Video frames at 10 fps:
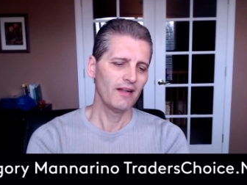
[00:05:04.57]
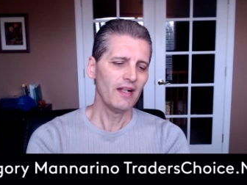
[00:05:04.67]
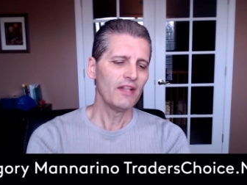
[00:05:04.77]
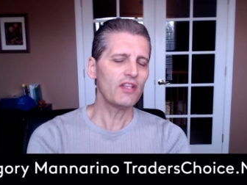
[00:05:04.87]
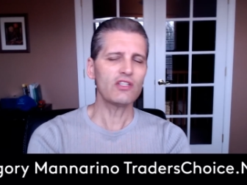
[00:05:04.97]

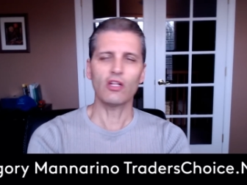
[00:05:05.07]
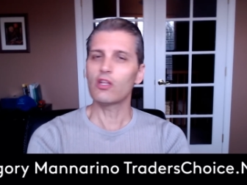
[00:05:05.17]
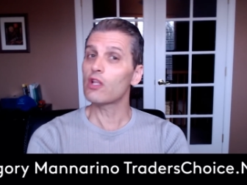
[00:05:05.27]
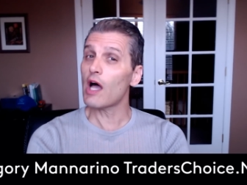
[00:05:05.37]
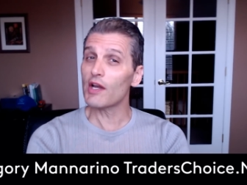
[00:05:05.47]
there's a
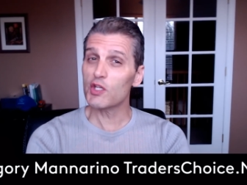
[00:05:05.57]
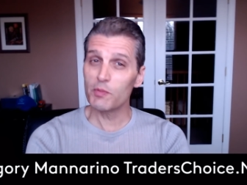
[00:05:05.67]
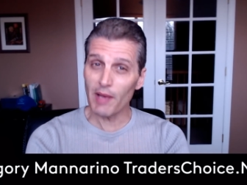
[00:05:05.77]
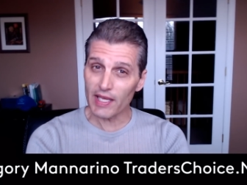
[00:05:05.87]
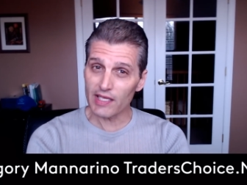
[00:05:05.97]
lot of
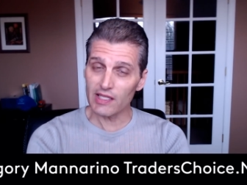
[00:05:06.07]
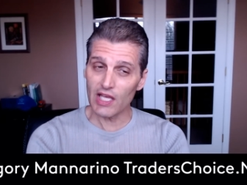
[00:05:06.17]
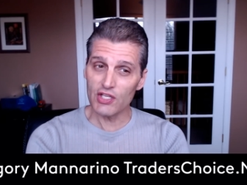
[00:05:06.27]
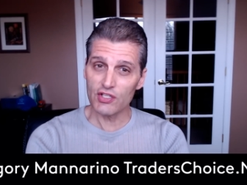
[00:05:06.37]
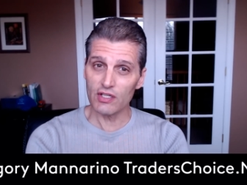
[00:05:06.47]
speculation